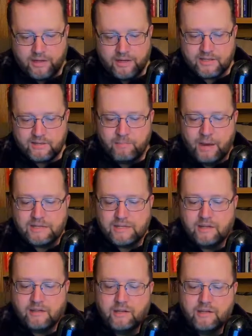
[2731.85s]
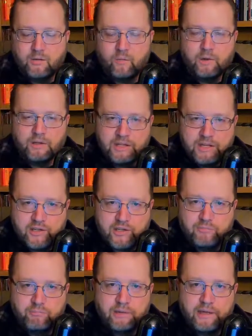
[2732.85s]
It's basically the religious
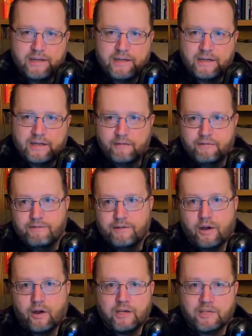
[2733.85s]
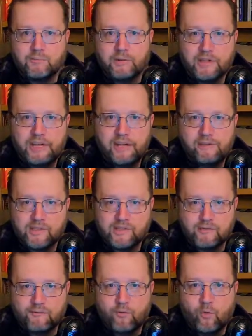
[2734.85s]
blending of various beliefs to
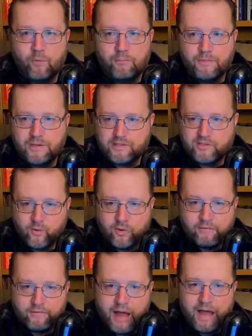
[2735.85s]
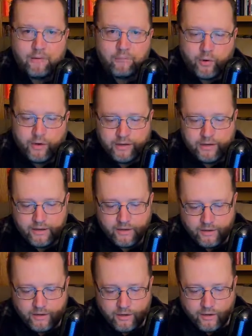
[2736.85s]
form this sort of hybrid
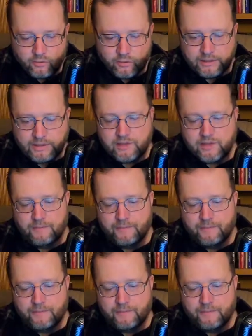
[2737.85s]
religion.